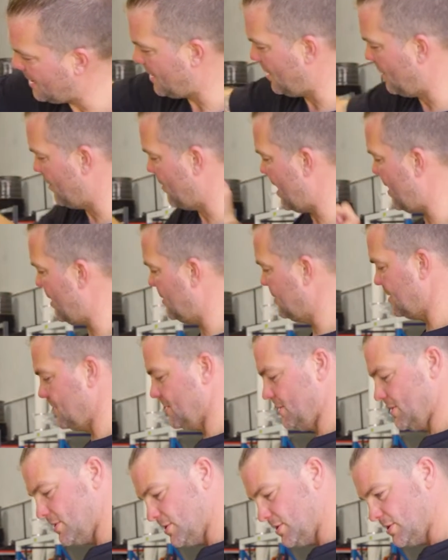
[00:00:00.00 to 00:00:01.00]
around,
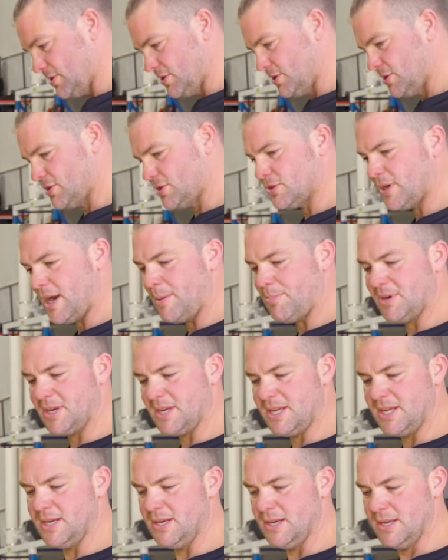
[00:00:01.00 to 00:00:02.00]
strap it
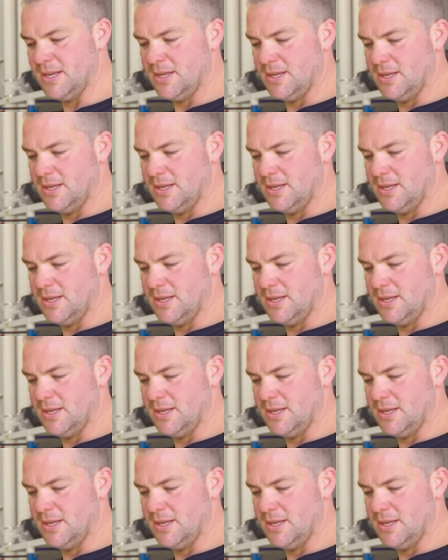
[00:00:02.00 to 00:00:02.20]
in.